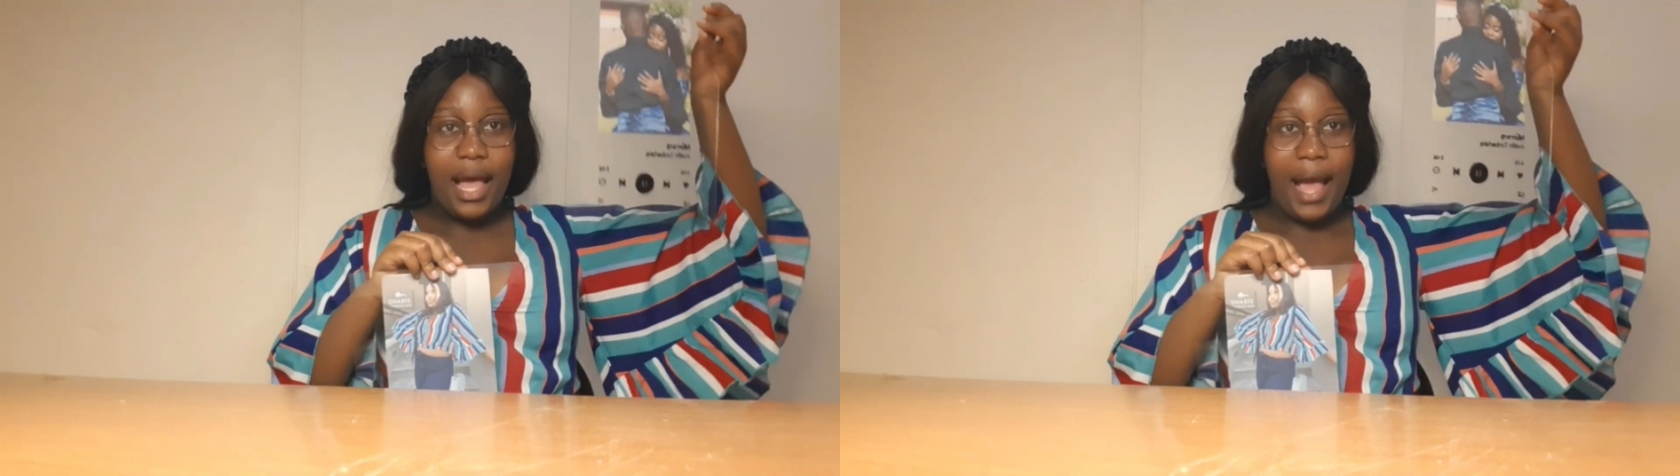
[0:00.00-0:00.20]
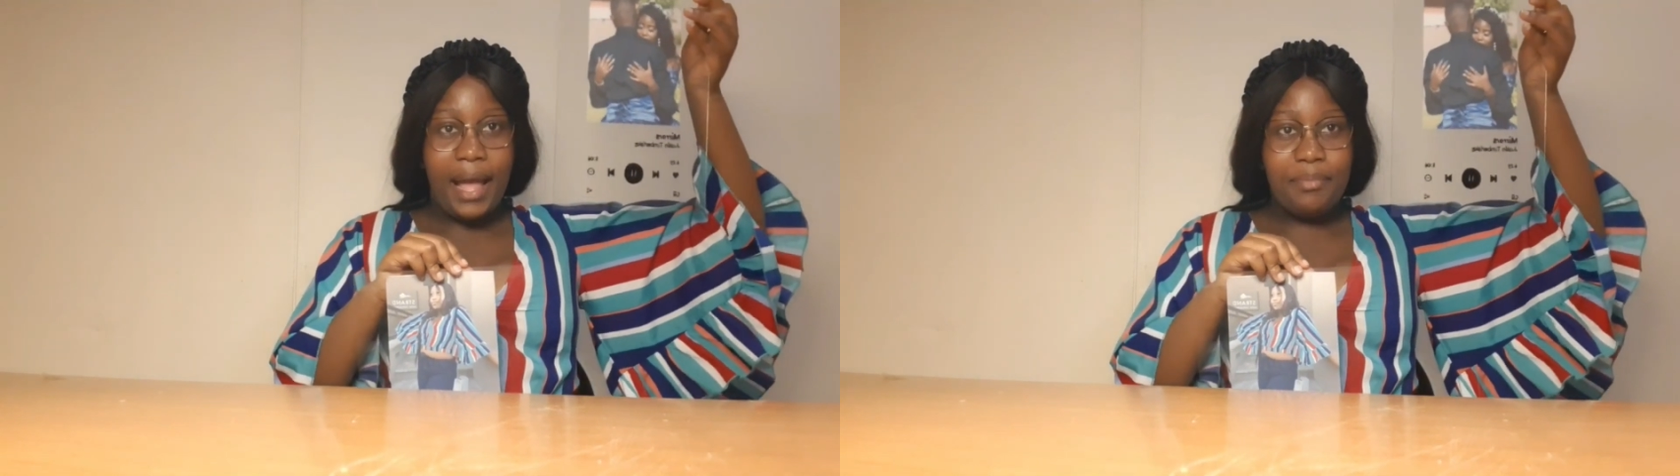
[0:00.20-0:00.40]

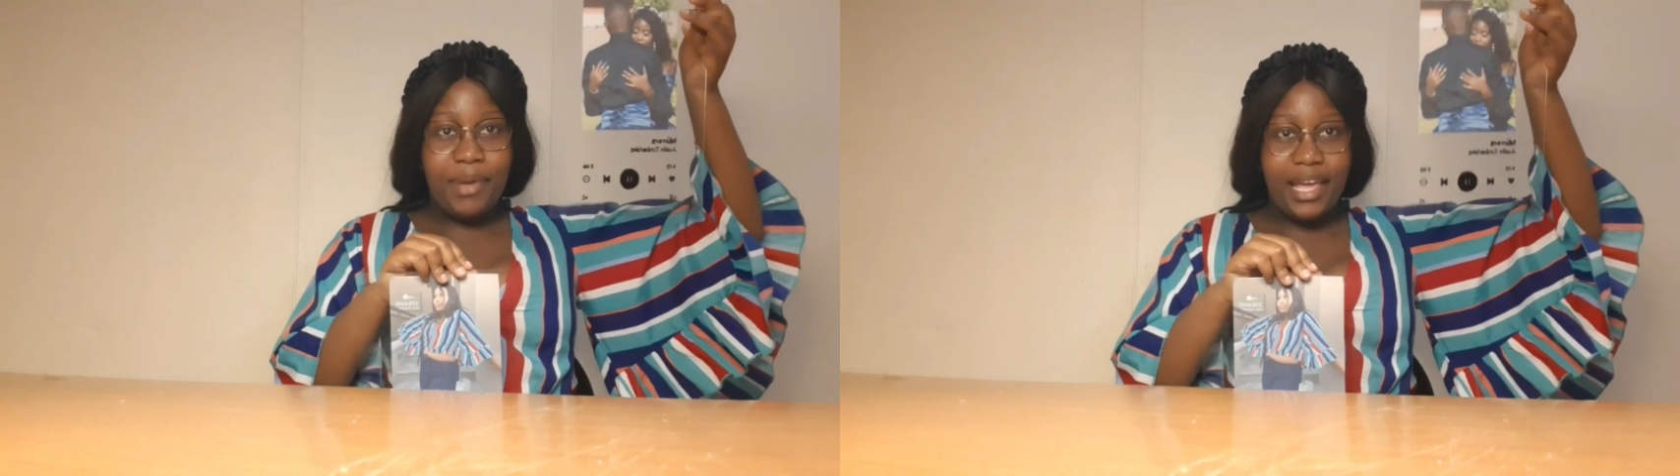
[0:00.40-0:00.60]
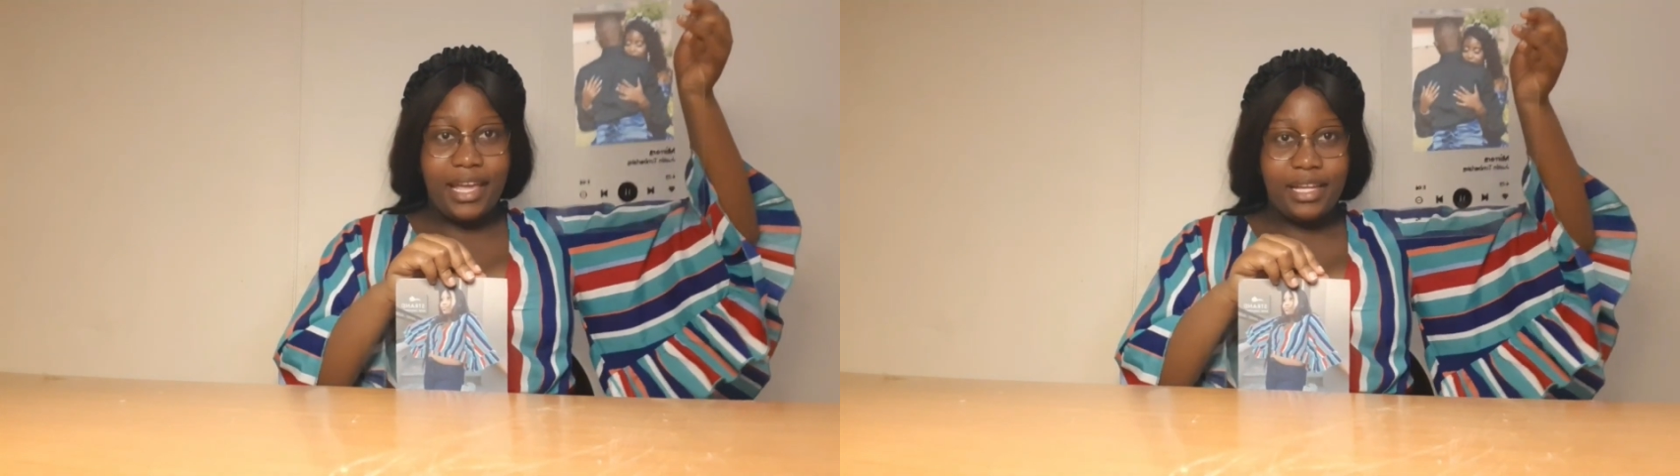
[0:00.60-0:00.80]
I
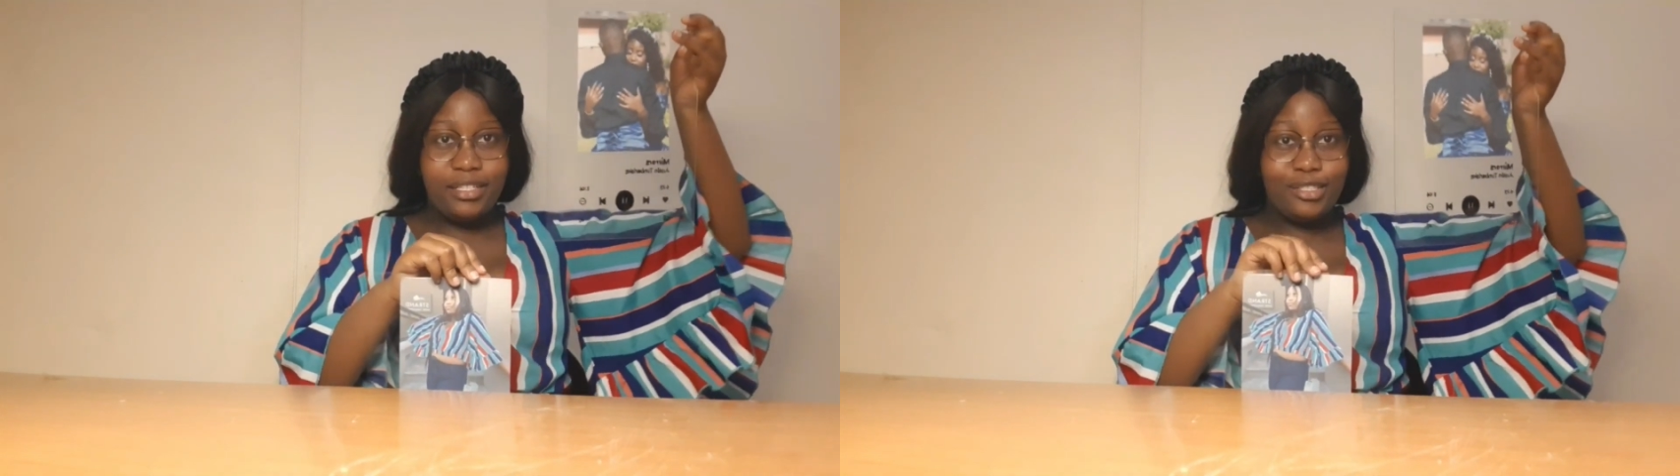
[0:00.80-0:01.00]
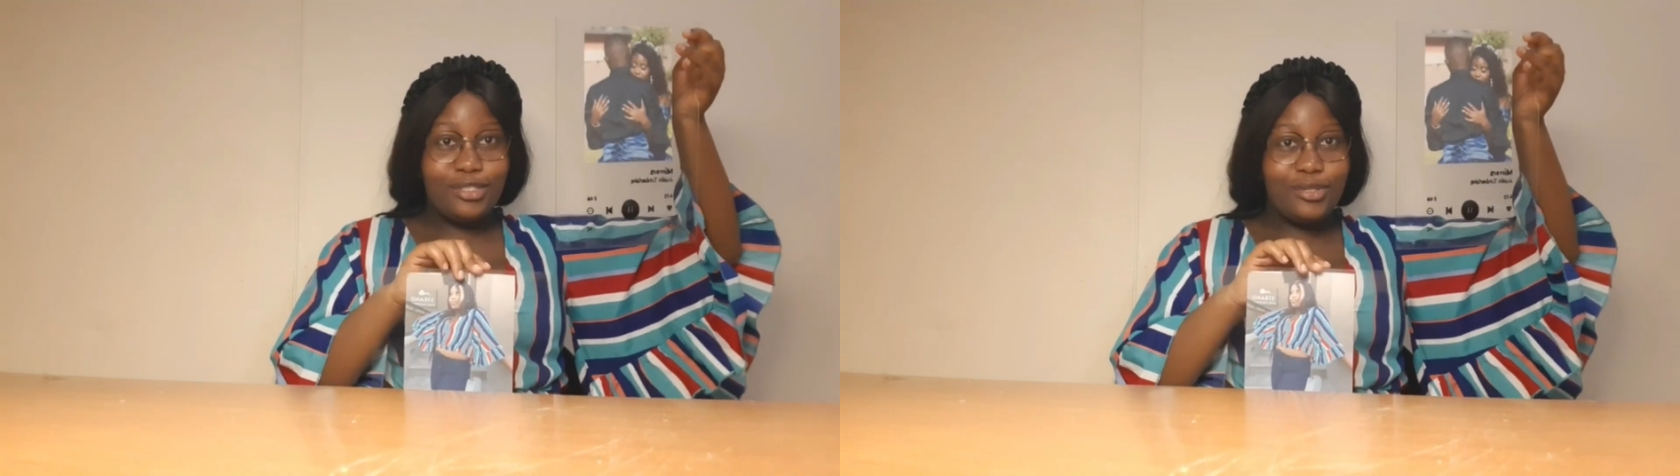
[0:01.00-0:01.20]

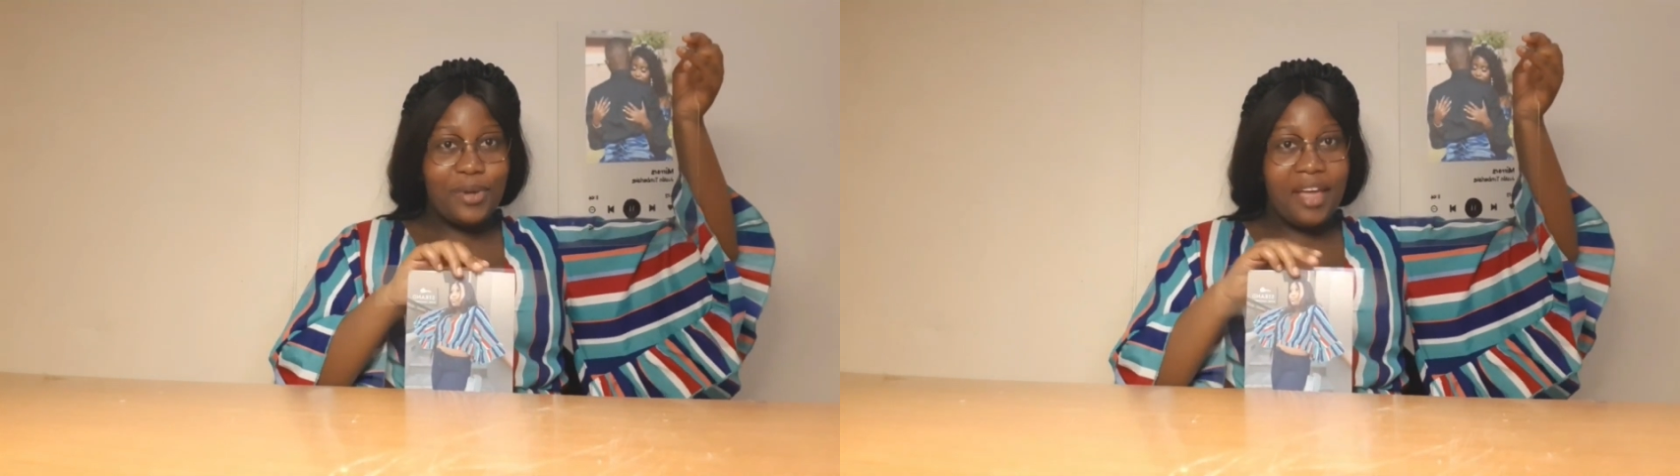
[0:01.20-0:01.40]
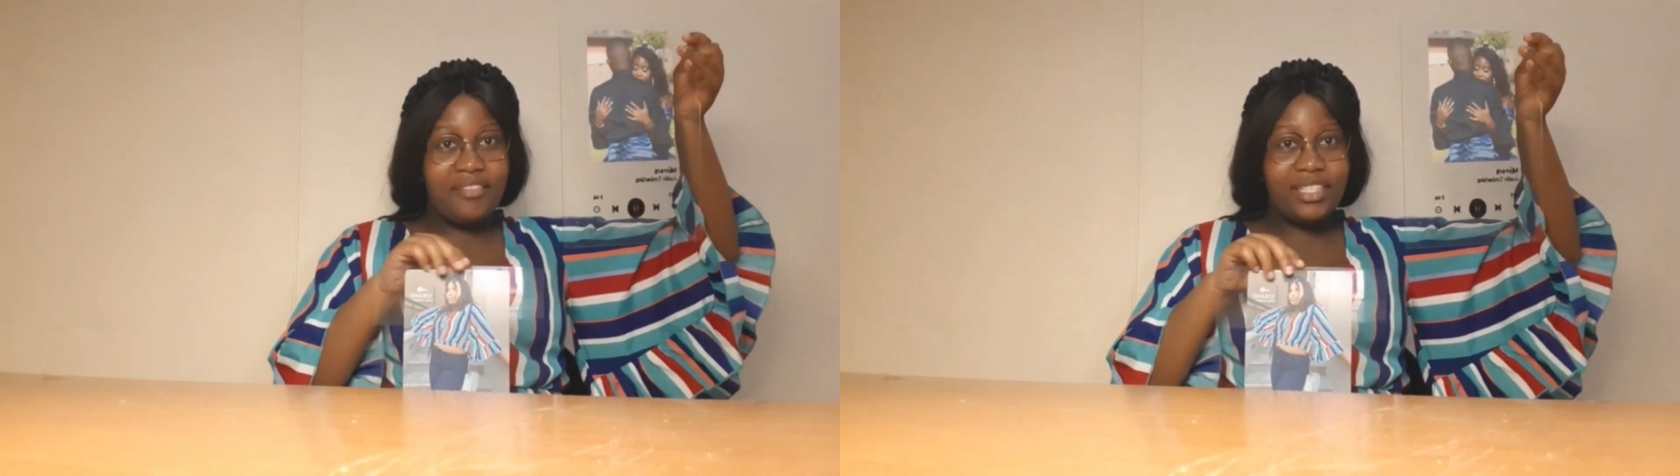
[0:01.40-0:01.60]
paid to
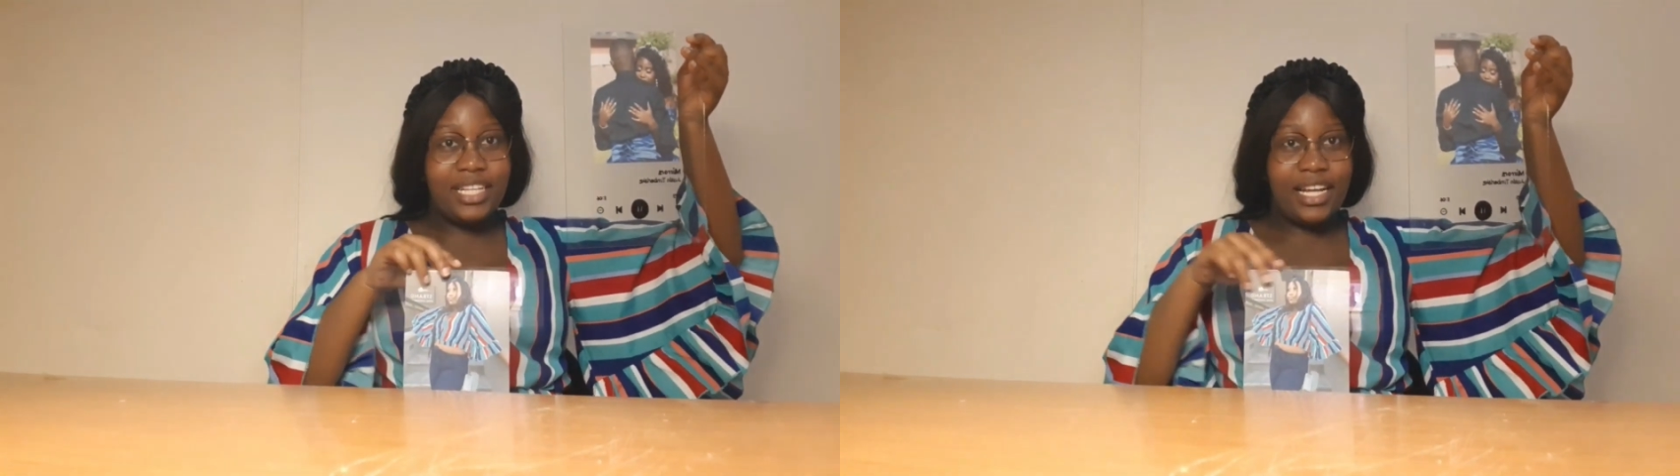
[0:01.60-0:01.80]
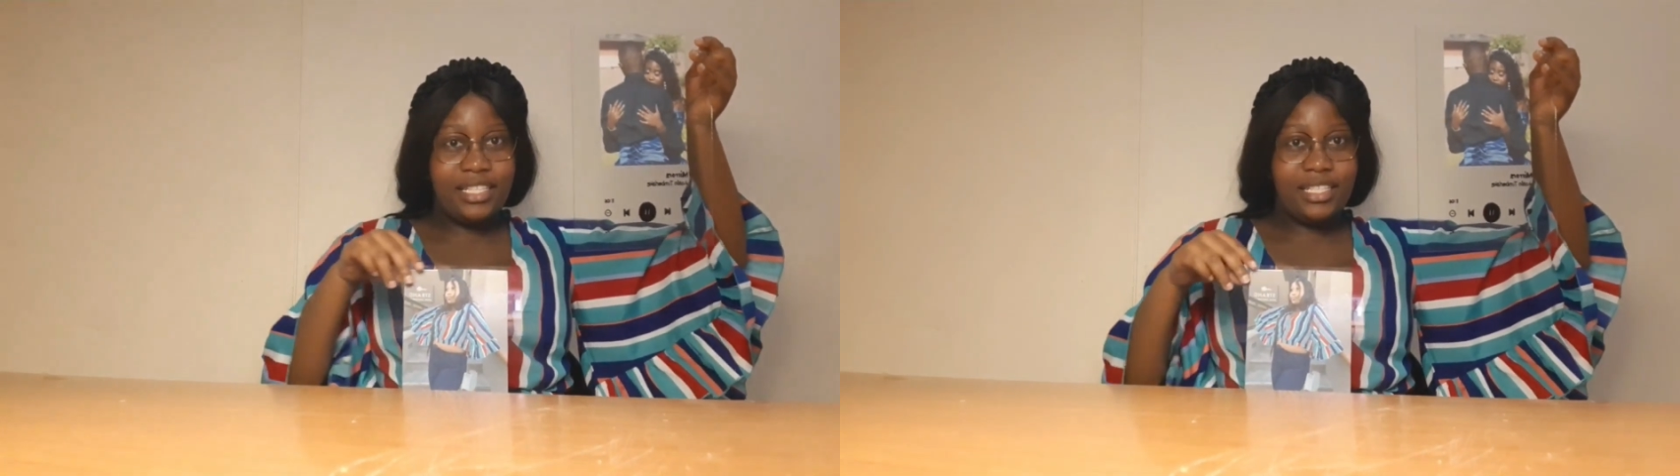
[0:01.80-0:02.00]
have it
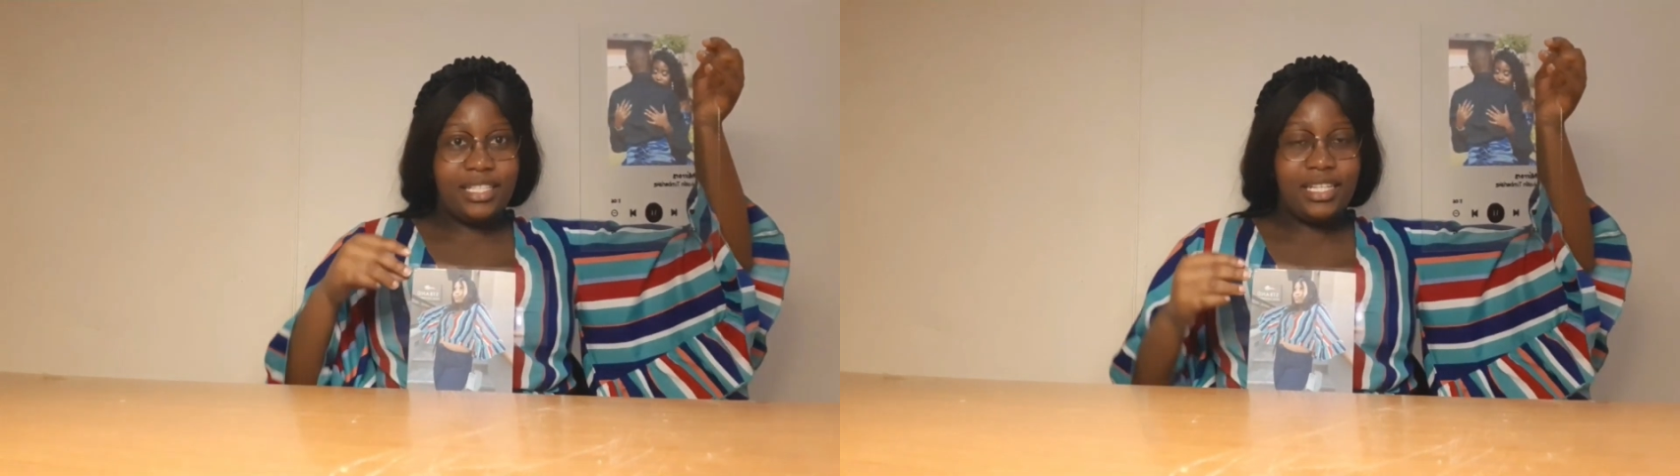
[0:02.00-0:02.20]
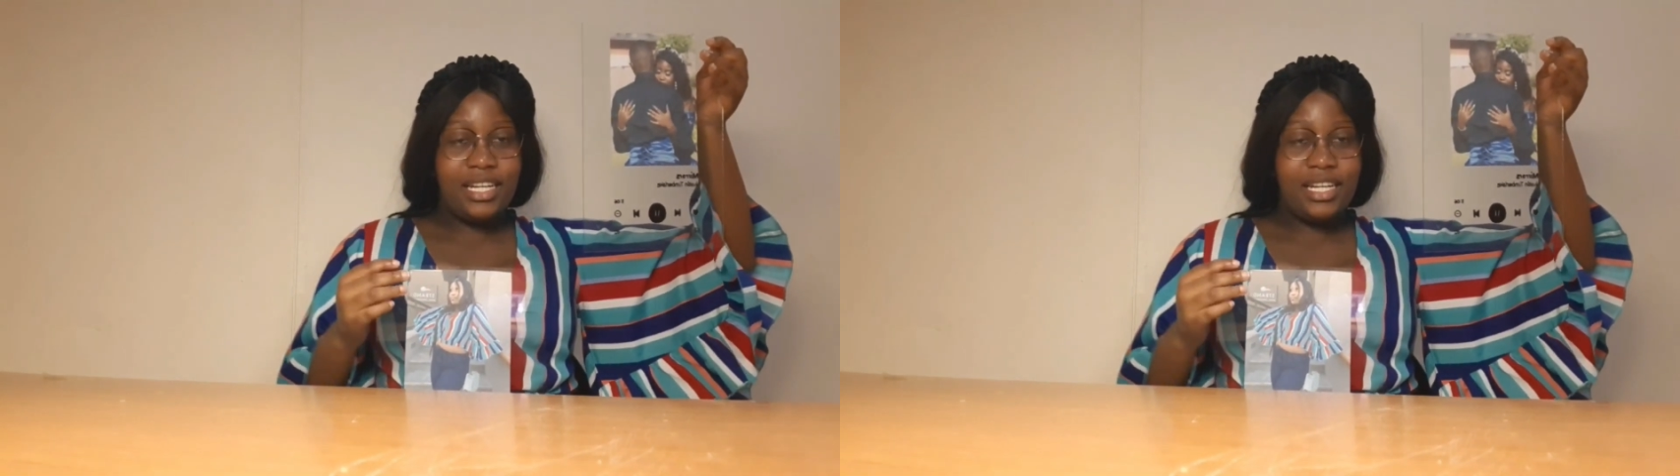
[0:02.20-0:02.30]
done.